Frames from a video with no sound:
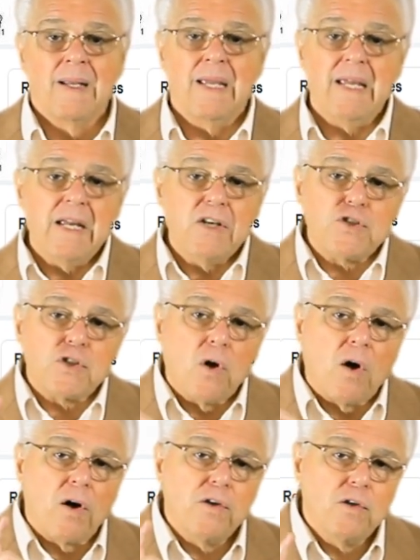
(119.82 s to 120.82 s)
Each
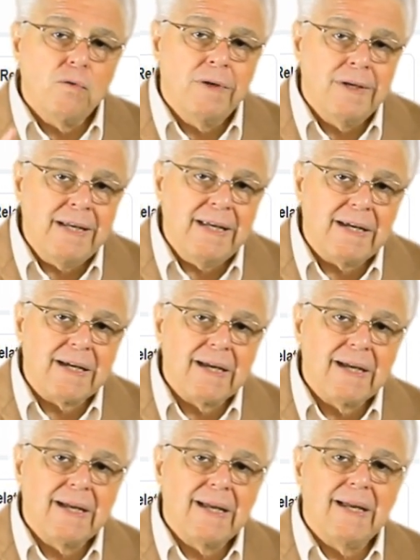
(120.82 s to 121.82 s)
are unique,
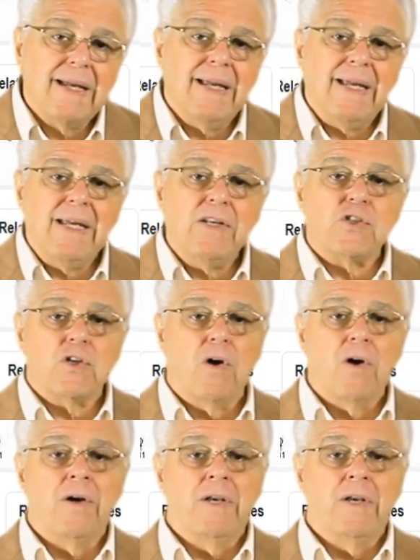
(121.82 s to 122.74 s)
each are